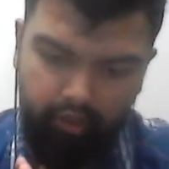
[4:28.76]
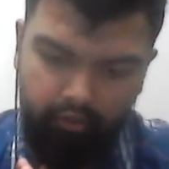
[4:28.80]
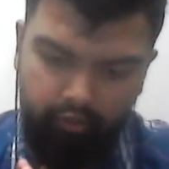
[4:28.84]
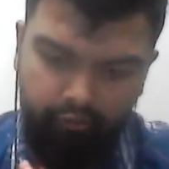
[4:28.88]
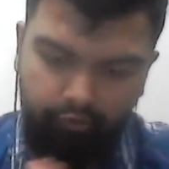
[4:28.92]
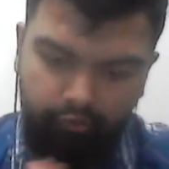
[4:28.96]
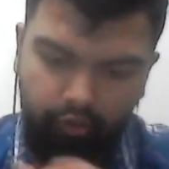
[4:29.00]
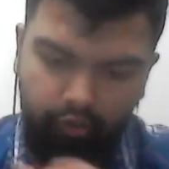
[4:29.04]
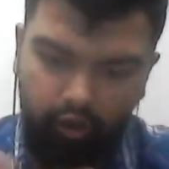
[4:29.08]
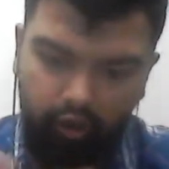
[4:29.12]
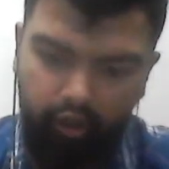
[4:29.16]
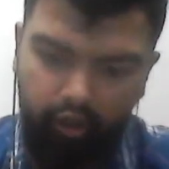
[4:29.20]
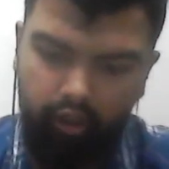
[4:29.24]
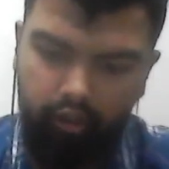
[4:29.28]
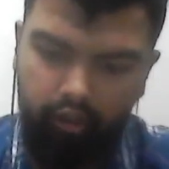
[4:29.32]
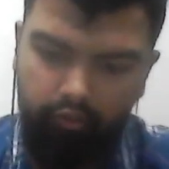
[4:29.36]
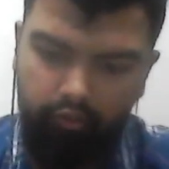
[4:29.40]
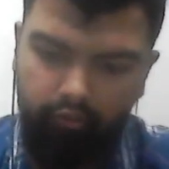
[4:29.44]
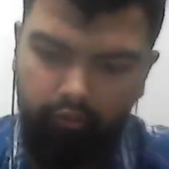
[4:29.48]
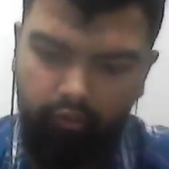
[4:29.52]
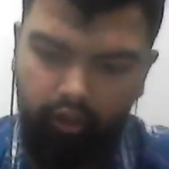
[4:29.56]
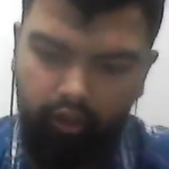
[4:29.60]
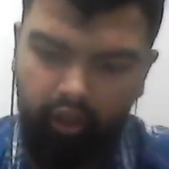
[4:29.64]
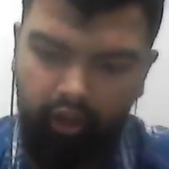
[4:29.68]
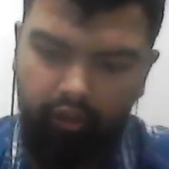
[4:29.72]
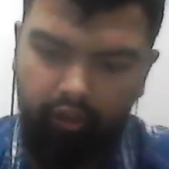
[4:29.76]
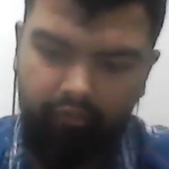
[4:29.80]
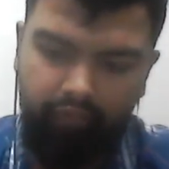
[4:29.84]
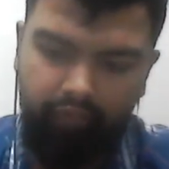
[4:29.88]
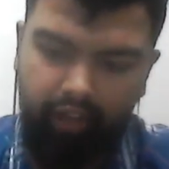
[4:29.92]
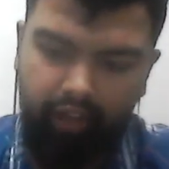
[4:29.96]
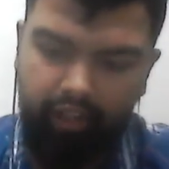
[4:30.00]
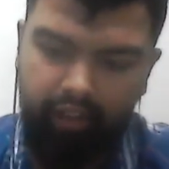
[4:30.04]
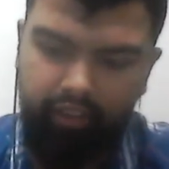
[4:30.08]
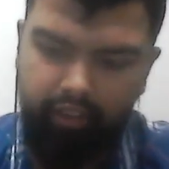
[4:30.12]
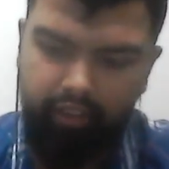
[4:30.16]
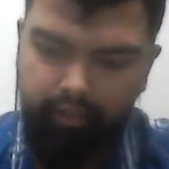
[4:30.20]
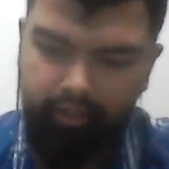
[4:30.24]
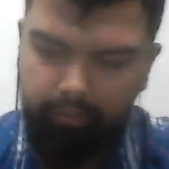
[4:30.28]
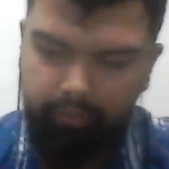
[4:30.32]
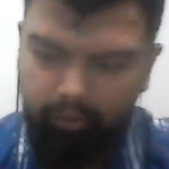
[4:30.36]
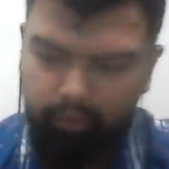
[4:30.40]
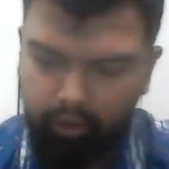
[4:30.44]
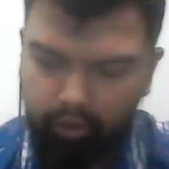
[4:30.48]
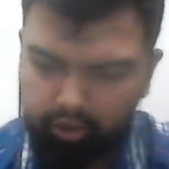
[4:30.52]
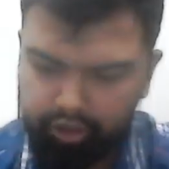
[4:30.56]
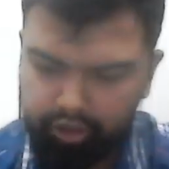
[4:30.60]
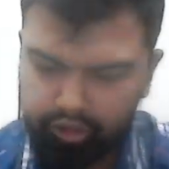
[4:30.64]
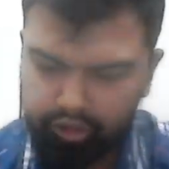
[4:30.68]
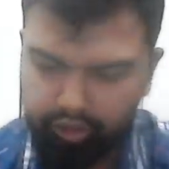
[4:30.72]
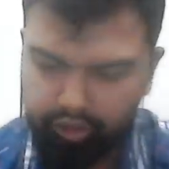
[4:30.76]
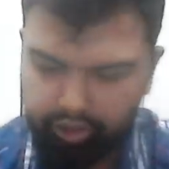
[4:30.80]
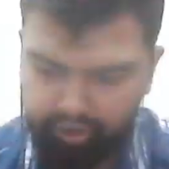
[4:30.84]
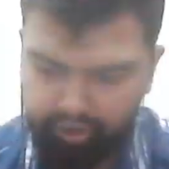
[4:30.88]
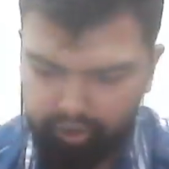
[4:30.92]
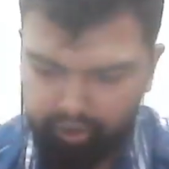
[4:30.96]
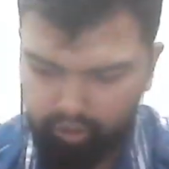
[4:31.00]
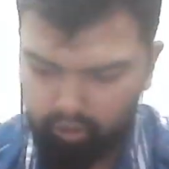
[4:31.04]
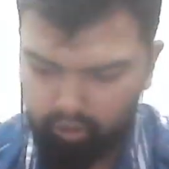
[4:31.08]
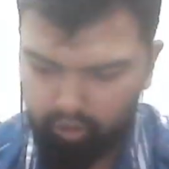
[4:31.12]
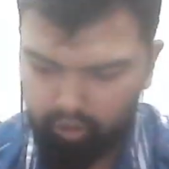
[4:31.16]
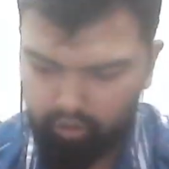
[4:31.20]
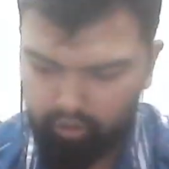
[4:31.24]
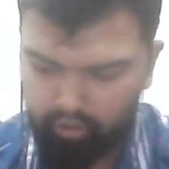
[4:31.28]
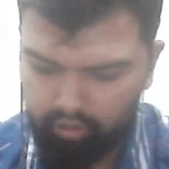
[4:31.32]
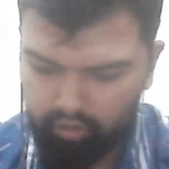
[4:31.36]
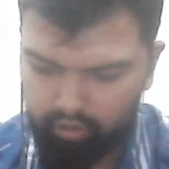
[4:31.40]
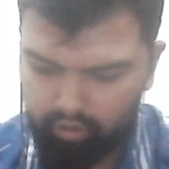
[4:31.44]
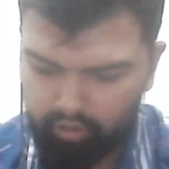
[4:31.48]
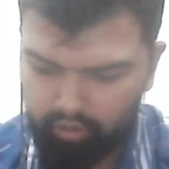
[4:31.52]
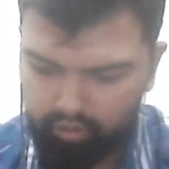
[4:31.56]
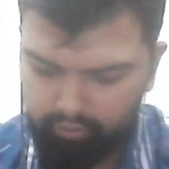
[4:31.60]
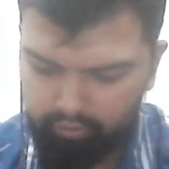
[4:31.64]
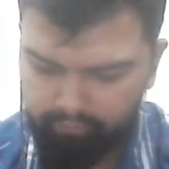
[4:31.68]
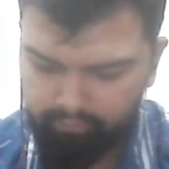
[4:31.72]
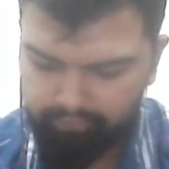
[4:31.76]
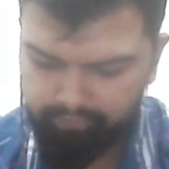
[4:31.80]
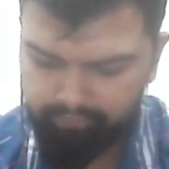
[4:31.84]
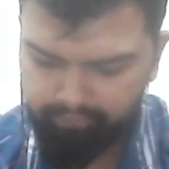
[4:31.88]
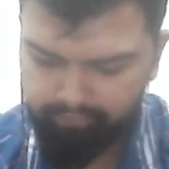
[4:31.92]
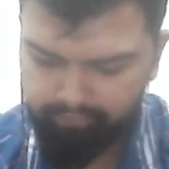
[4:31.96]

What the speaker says: for a valid prostration to Allah,